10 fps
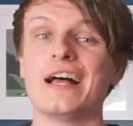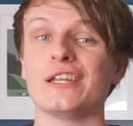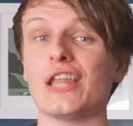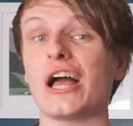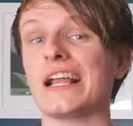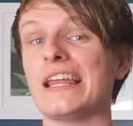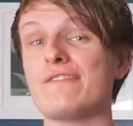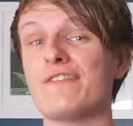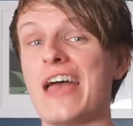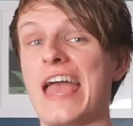Luckily
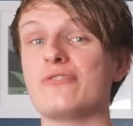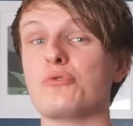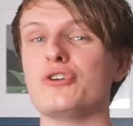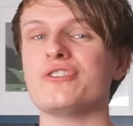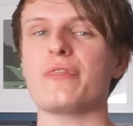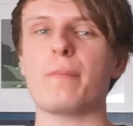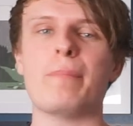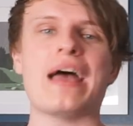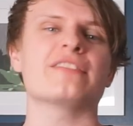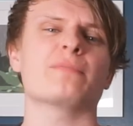for Edward, the
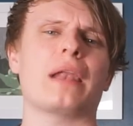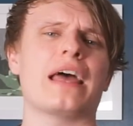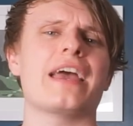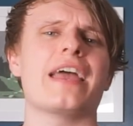best player